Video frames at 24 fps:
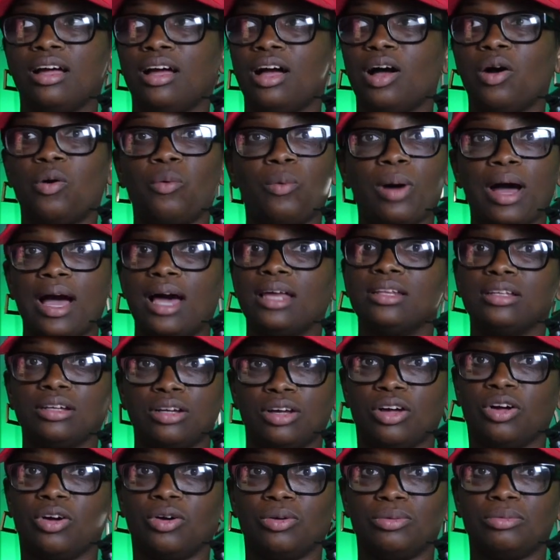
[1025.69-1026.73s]
a while
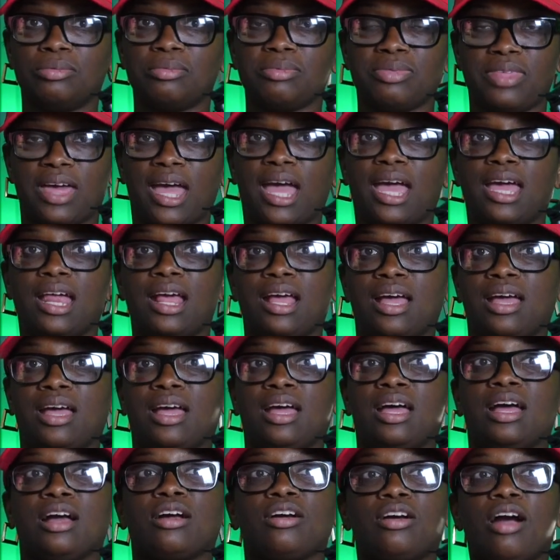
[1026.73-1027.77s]
ago that
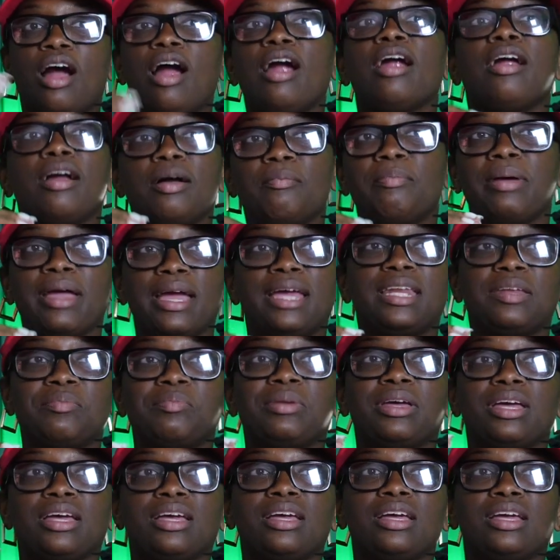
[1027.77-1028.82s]
car
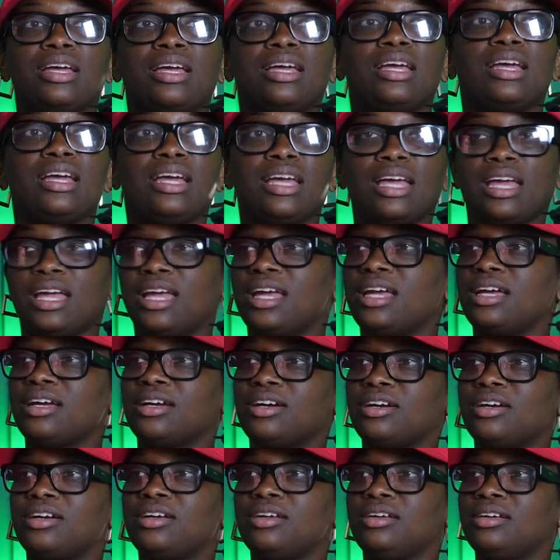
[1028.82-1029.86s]
abandonment
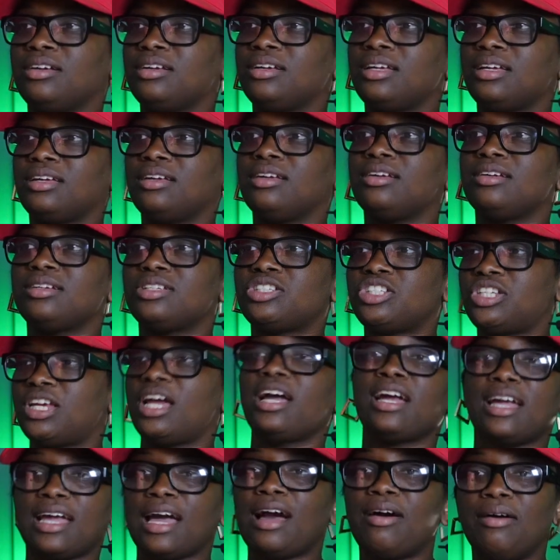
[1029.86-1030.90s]
and
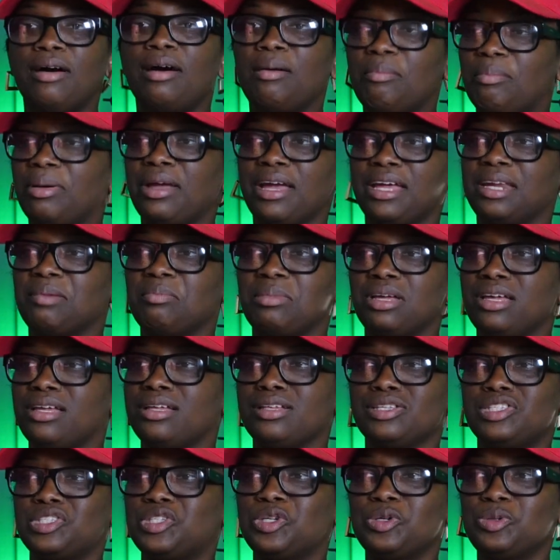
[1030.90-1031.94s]
checkout abandonment
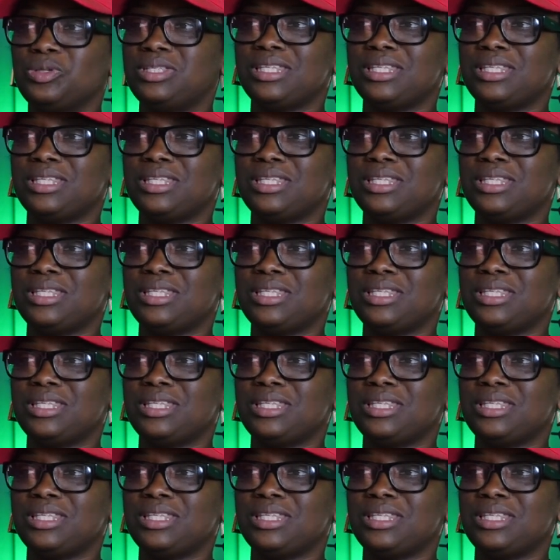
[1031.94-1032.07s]
is two